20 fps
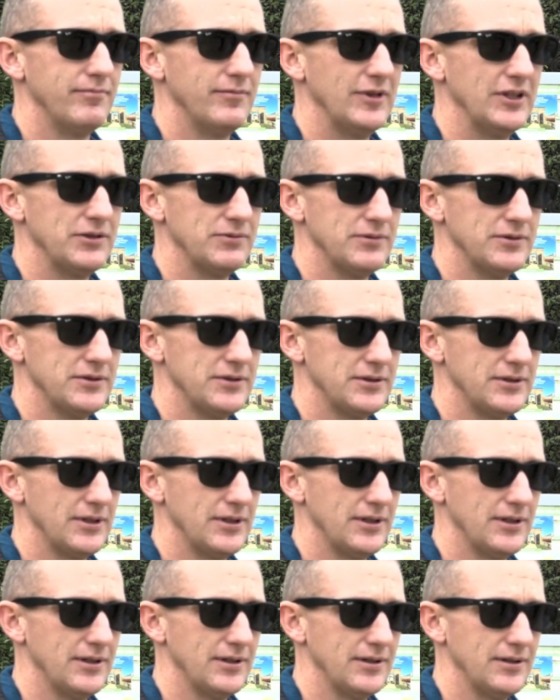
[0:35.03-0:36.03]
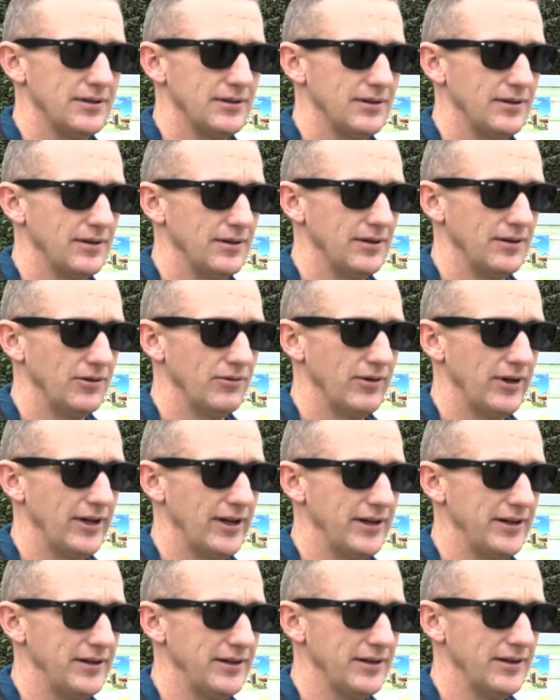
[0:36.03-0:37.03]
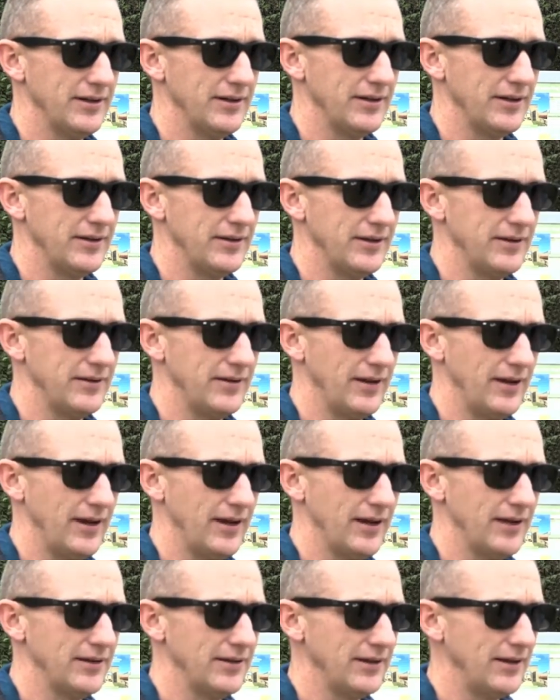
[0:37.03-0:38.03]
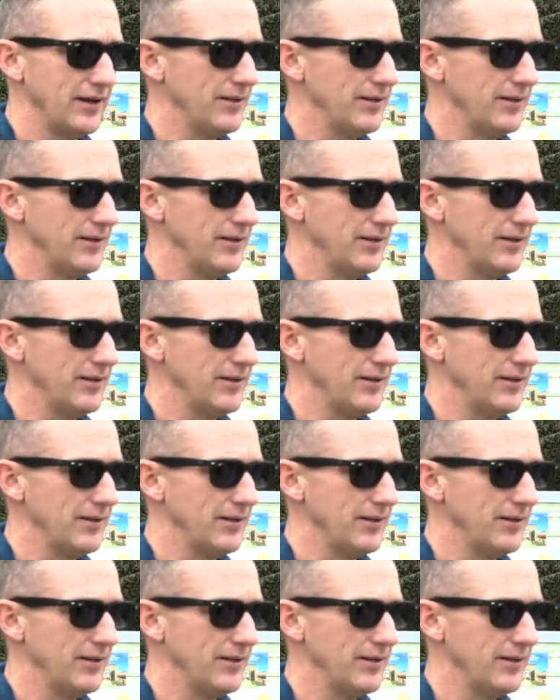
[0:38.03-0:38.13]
This was a great idea that they had to